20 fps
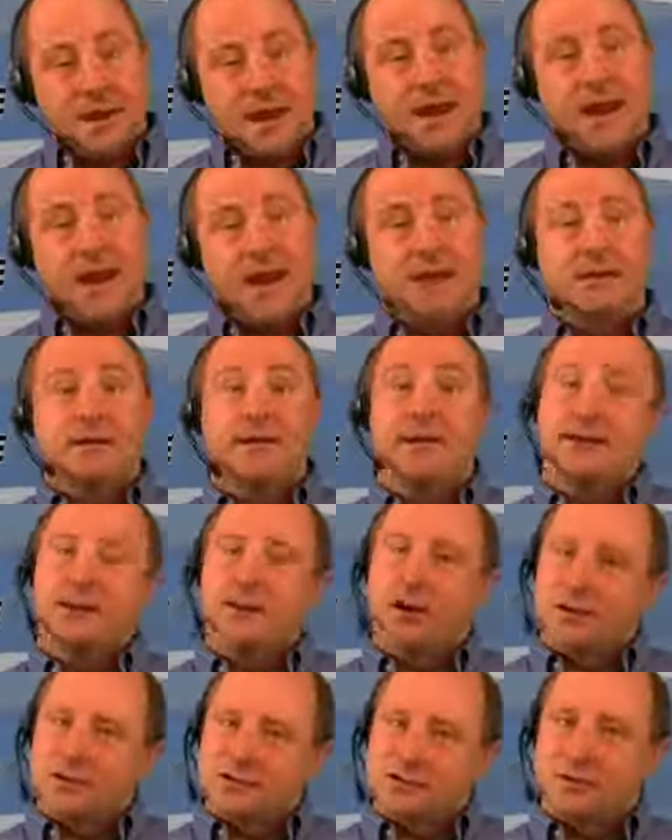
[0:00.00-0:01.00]
And
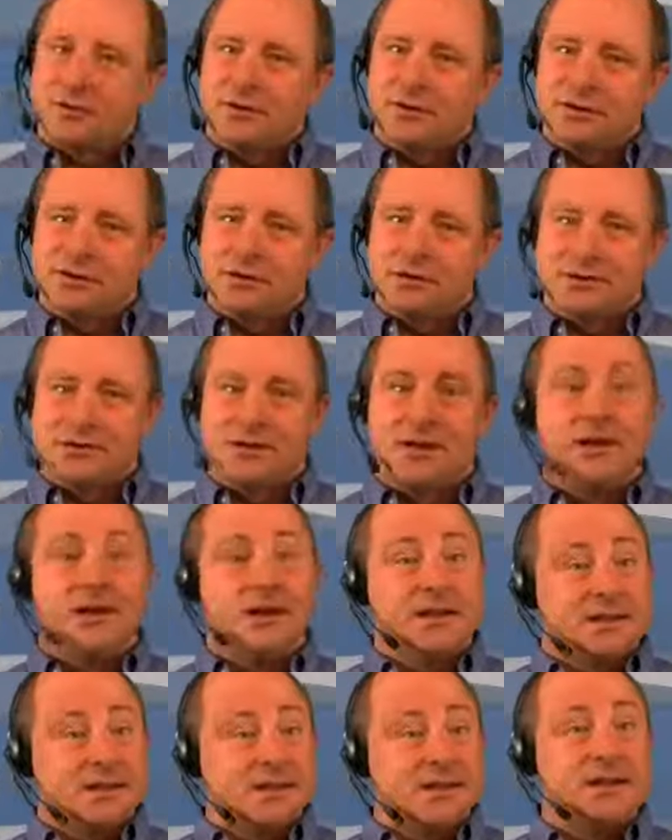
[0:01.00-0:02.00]
it also uses
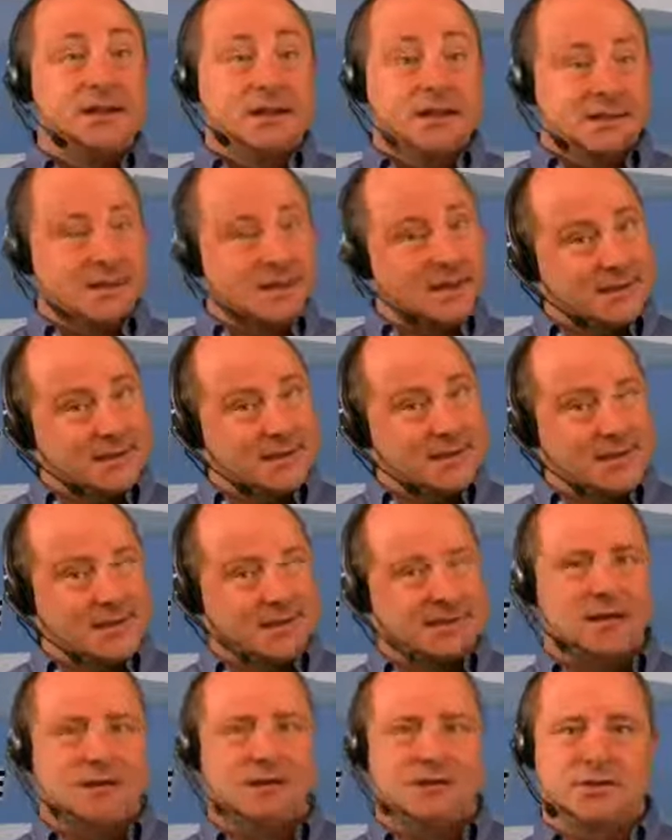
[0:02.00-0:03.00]
a DSS
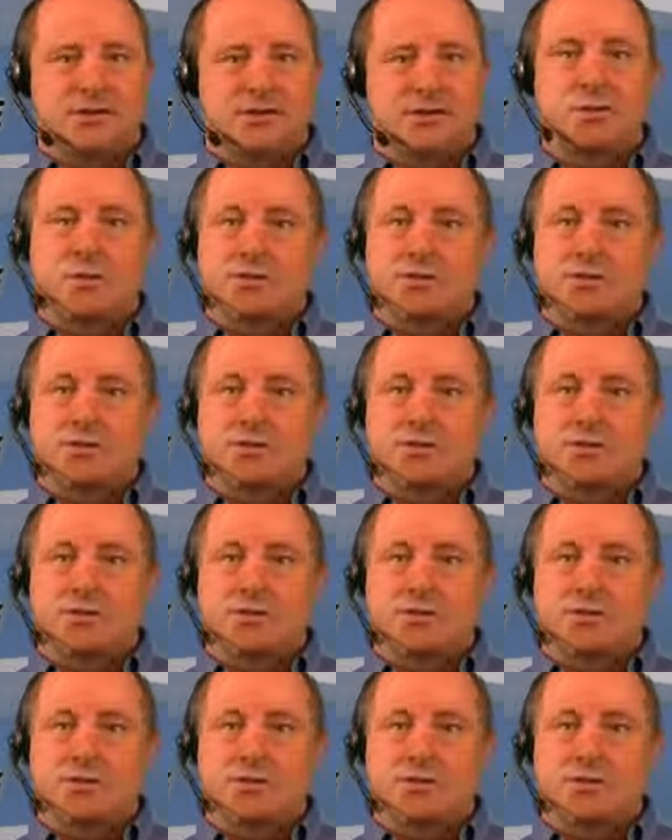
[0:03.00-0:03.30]
technology,